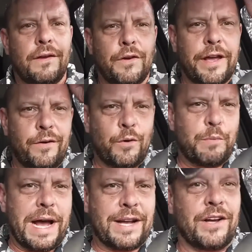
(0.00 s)
Okay, we're
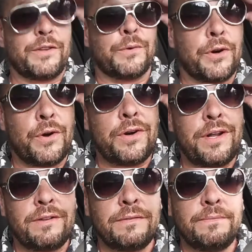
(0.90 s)
back on the road
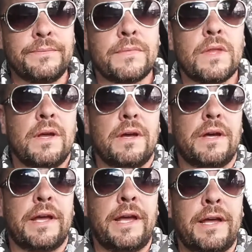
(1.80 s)

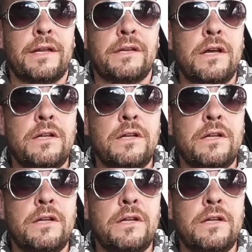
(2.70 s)
again.